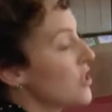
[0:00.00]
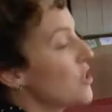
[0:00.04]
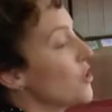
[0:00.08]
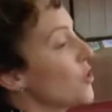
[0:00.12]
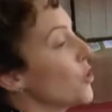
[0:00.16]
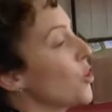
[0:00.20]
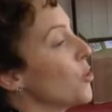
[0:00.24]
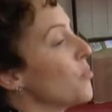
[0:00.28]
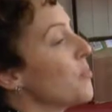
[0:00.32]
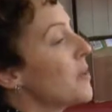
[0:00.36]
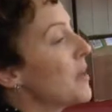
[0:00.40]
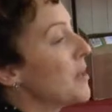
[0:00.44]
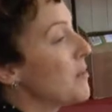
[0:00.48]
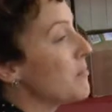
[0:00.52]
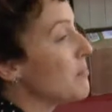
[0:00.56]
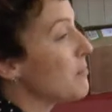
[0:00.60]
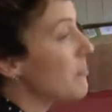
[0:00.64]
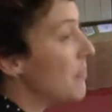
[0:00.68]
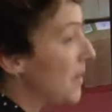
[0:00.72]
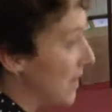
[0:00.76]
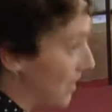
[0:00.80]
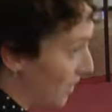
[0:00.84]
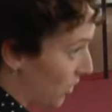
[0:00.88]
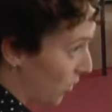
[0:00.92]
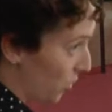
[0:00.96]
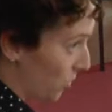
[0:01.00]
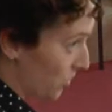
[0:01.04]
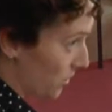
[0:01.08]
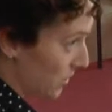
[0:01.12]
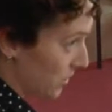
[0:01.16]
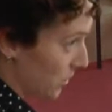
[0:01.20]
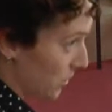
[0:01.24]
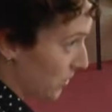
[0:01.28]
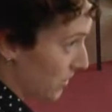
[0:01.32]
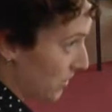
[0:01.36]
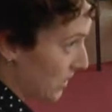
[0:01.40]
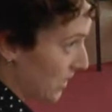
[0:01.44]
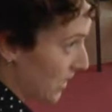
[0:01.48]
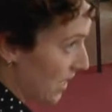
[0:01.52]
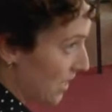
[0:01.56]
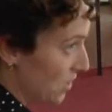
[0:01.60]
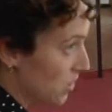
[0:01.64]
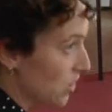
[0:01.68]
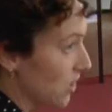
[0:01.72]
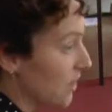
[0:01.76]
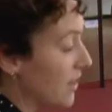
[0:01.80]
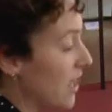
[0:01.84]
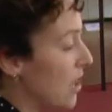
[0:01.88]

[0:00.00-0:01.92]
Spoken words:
the European Bingo Association.